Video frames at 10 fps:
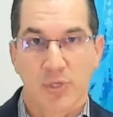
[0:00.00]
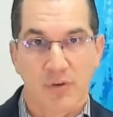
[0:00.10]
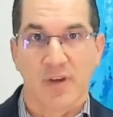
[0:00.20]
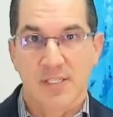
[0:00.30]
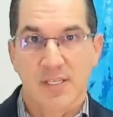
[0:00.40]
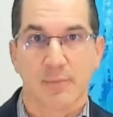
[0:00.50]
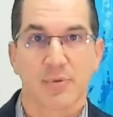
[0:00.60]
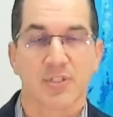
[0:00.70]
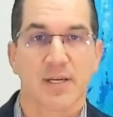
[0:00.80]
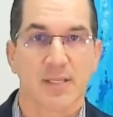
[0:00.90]
when you're investing and
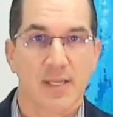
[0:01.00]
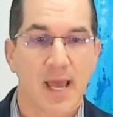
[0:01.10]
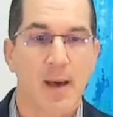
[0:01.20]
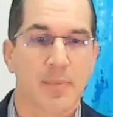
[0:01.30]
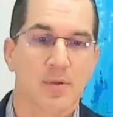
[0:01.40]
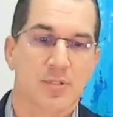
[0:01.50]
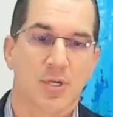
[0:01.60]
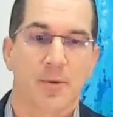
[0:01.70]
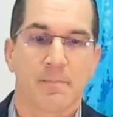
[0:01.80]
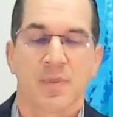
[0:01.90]
protecting capital.
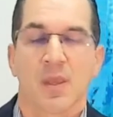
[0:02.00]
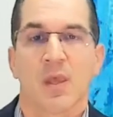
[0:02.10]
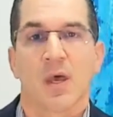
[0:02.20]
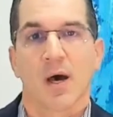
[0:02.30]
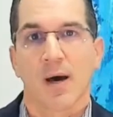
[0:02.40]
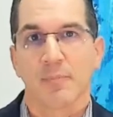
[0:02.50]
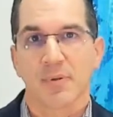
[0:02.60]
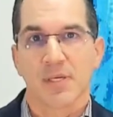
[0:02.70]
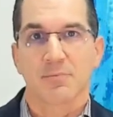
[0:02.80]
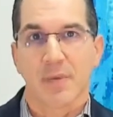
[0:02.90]
So
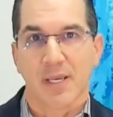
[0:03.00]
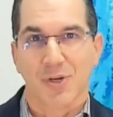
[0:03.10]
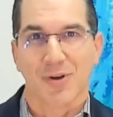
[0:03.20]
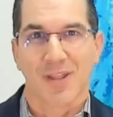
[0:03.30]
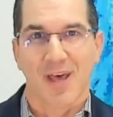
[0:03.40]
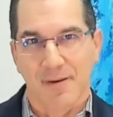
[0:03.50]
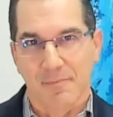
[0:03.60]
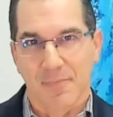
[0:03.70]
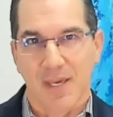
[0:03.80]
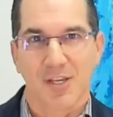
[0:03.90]
please make note of
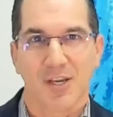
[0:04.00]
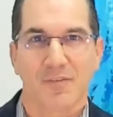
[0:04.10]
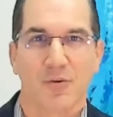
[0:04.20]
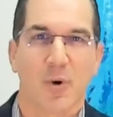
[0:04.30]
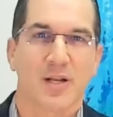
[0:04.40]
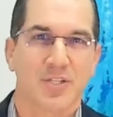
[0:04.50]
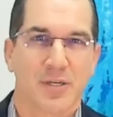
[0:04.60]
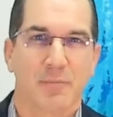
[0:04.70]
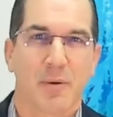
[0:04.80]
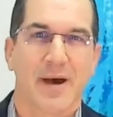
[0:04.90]
that. Thank you again for
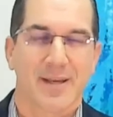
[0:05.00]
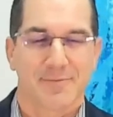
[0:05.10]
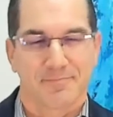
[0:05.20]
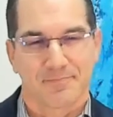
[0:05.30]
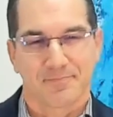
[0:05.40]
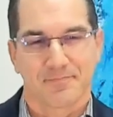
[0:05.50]
watching. Bye-bye.